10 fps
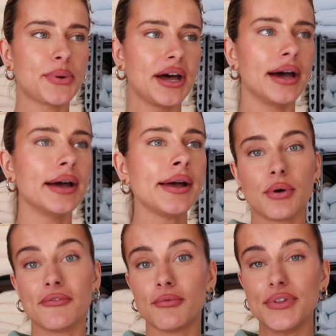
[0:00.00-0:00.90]
but
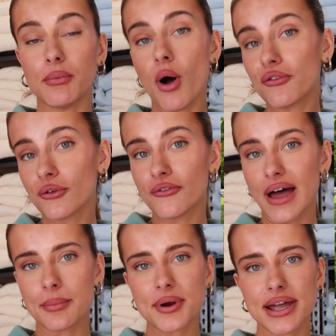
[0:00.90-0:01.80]
with the waffle
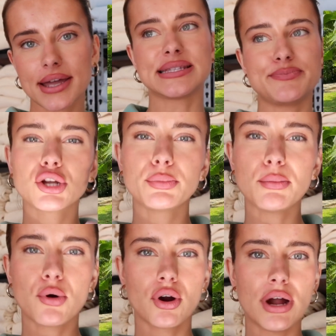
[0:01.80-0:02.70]
fabric, it's a little
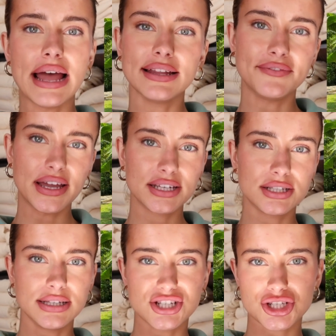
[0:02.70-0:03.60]
bit more
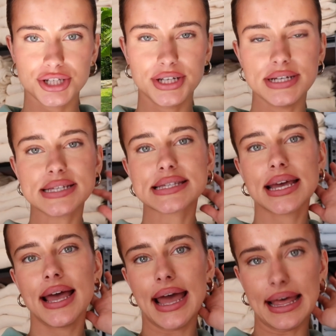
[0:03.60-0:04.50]
elevated, luxurious,
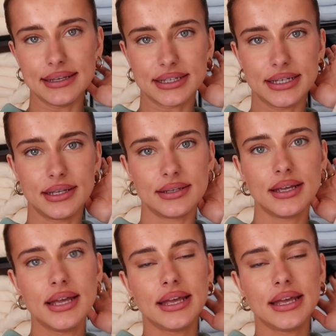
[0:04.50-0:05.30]
elegant.